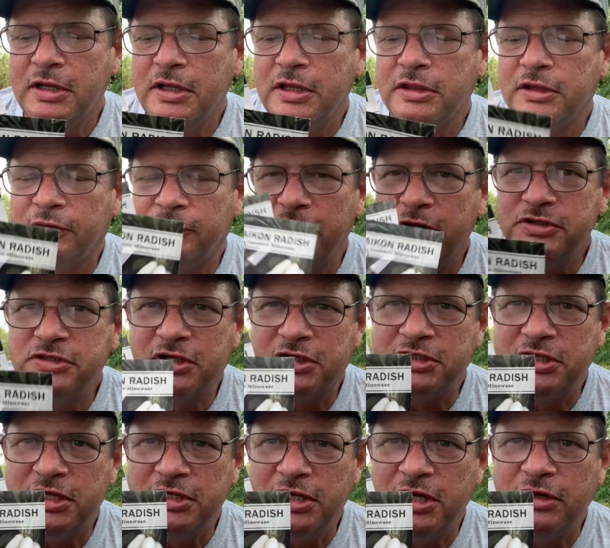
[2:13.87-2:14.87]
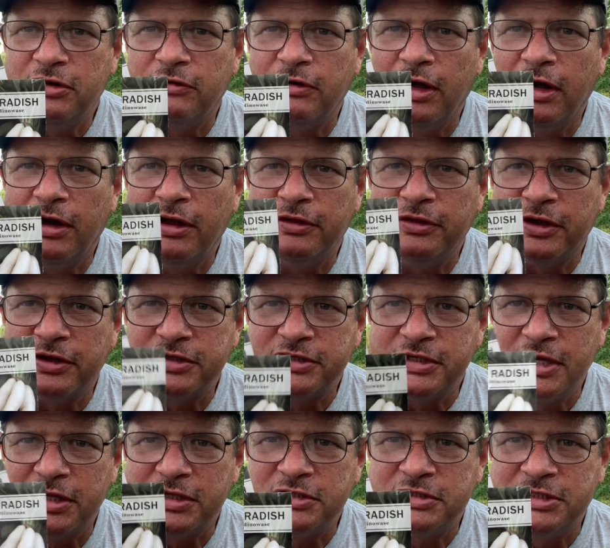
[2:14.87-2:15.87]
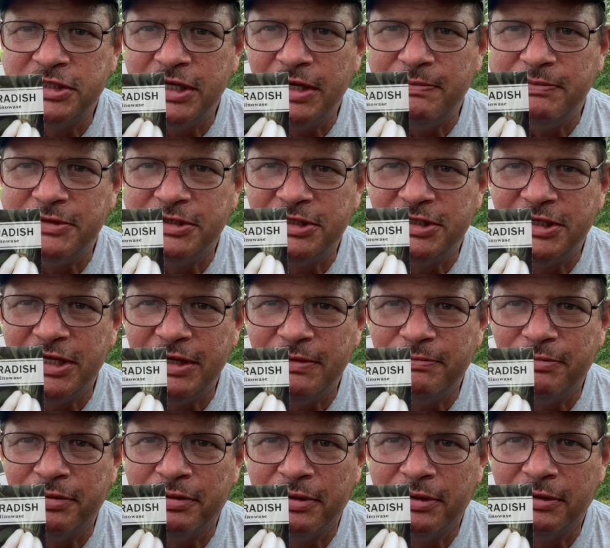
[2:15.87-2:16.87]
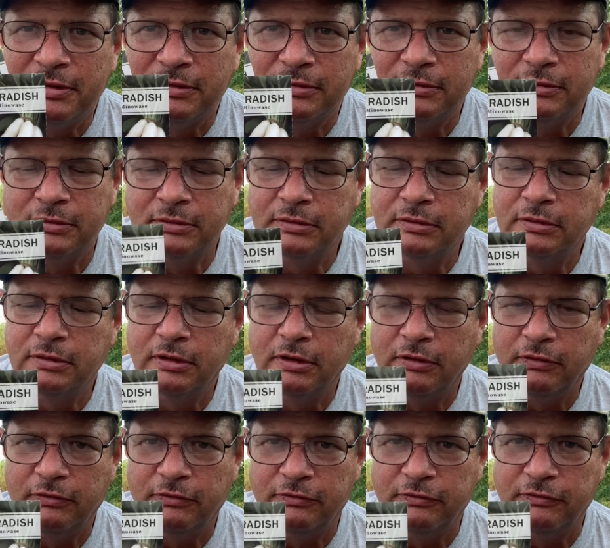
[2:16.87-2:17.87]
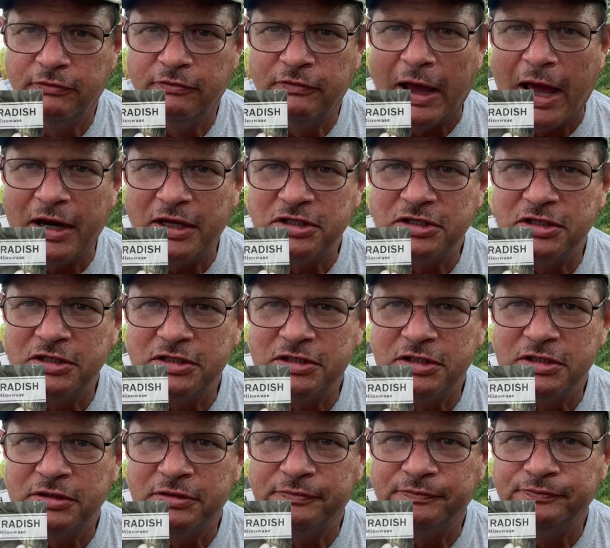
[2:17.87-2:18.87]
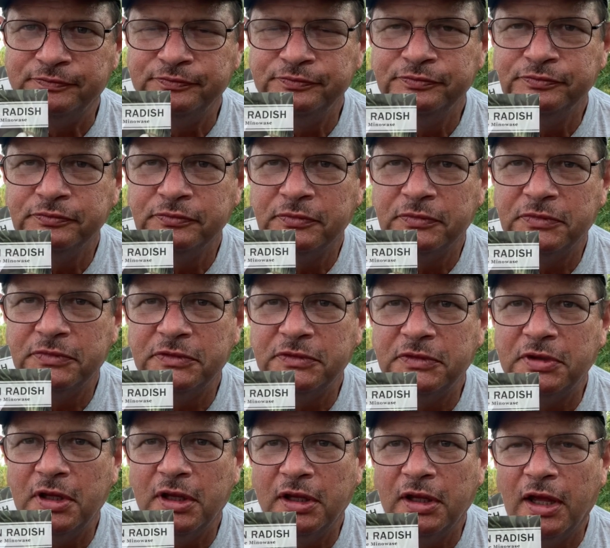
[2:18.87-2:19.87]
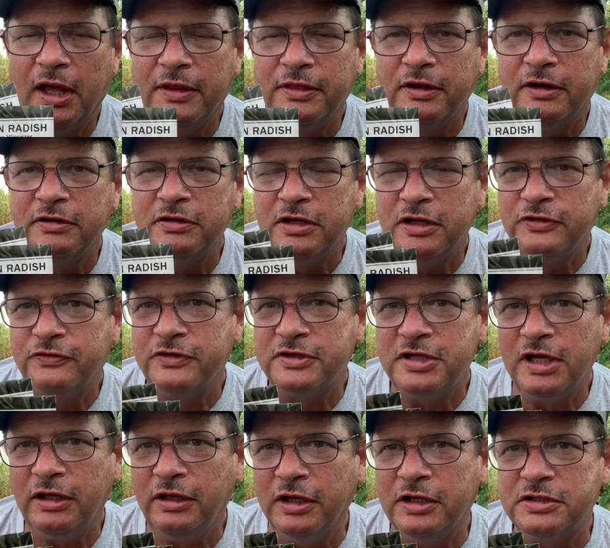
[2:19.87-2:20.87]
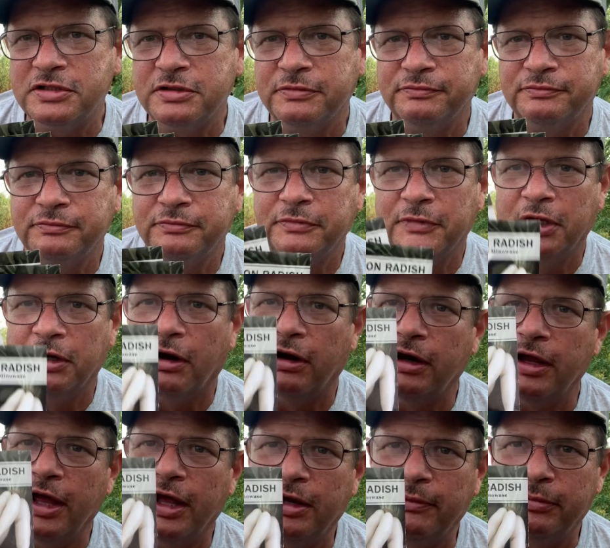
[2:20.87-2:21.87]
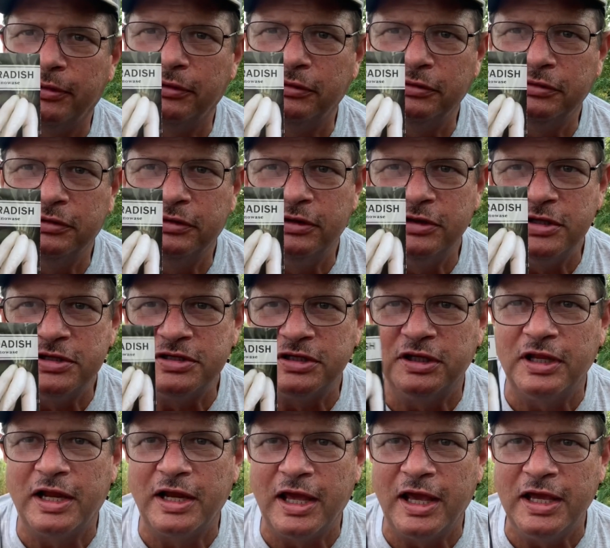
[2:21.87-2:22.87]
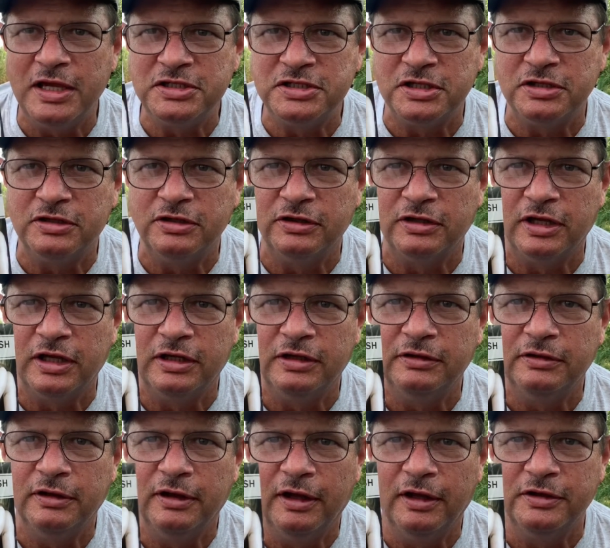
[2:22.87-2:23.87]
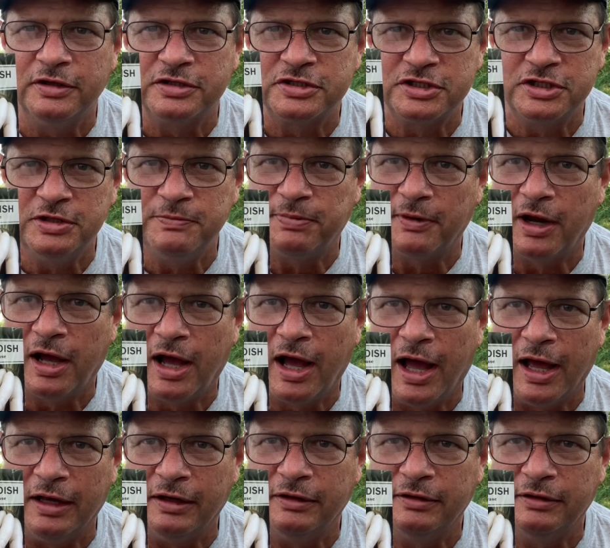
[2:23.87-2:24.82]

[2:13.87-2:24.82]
The roots will continue to grow. They'll set deep, deep radishes, and they're used for tillage. They are edible. They're used in a lot of Asian cooking, and they're super hot.